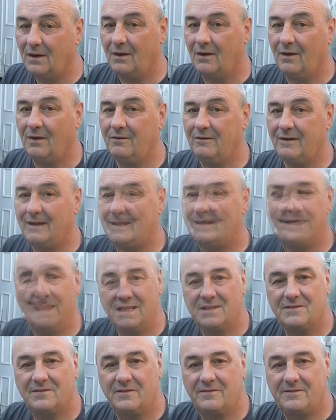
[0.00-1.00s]
All right.
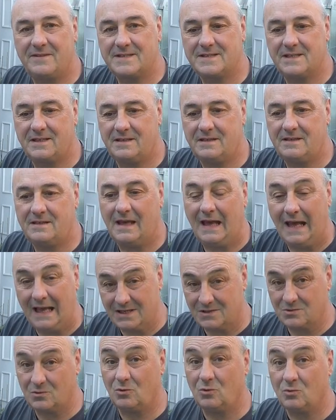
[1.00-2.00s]
Thanks for visiting.
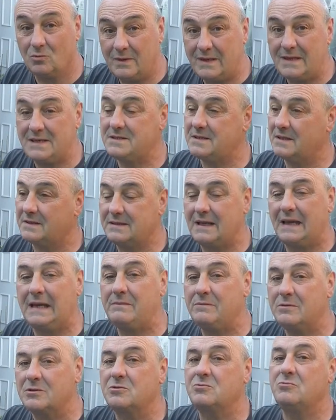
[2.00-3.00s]
As always, your
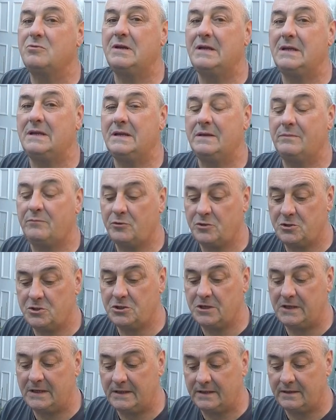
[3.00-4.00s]
time is greatly
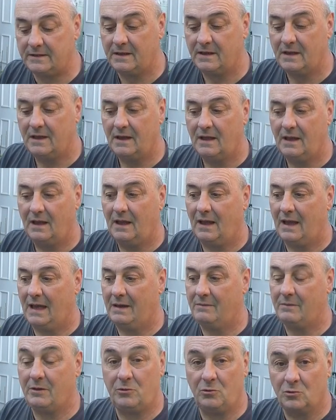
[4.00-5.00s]
appreciated.
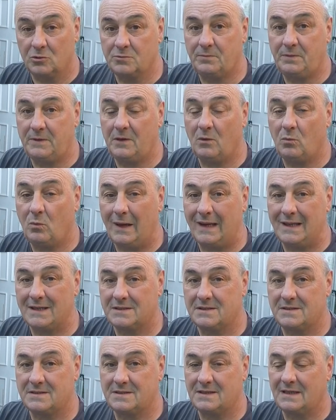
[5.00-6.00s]
I know it's been a while
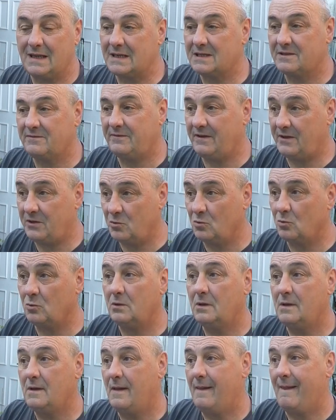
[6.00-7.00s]
since the last video,
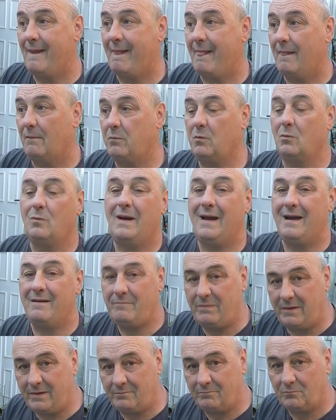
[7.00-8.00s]
but we
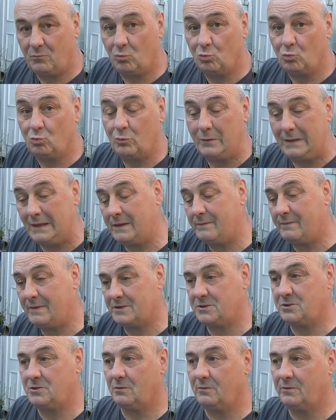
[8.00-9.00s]
have been really
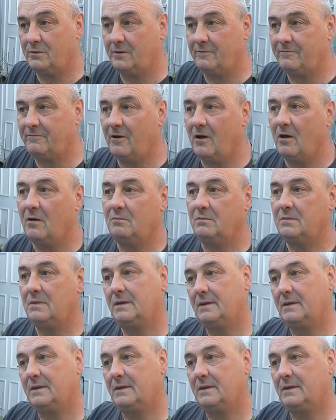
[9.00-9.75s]
busy up at the farm.